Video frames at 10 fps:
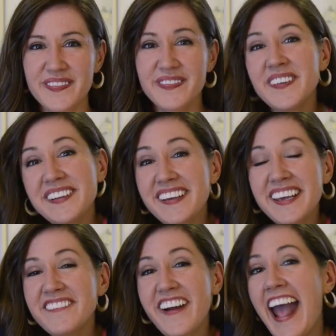We're
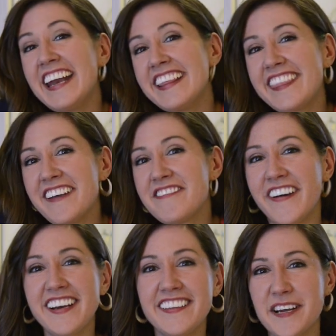looking for anything
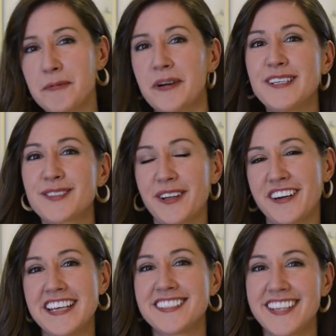funny that your
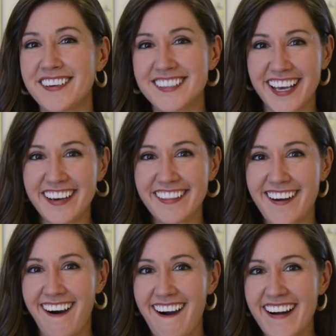preschooler has said or done in the
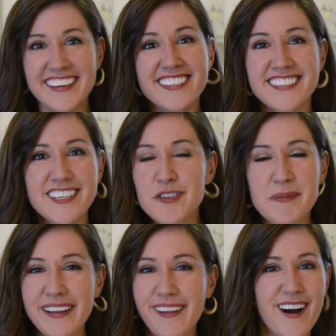car. It doesn't need to
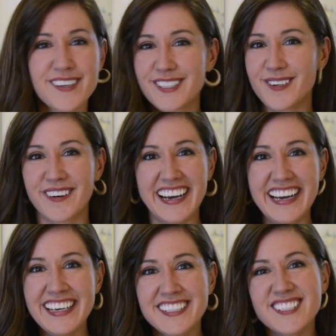be a long
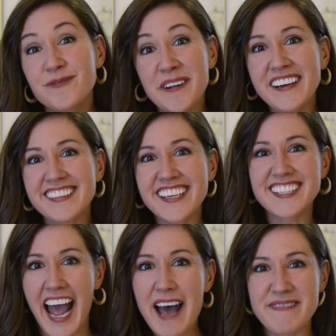story. Just weird
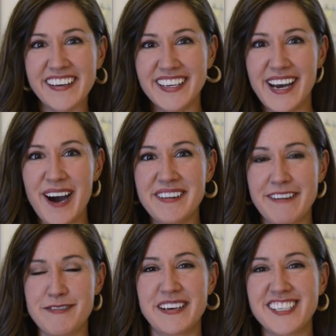things happen, you know, when
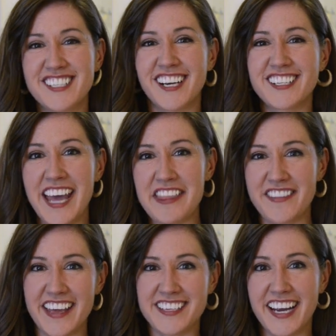everybody's stuck together
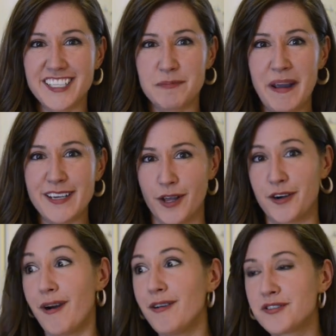in that tight space
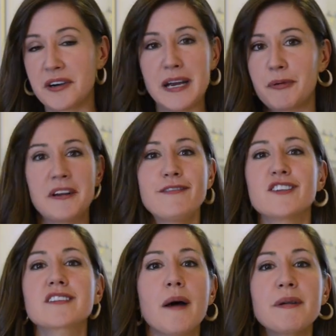on a road trip or even
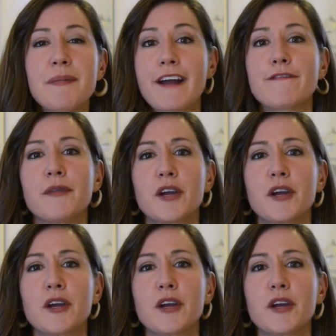just coming back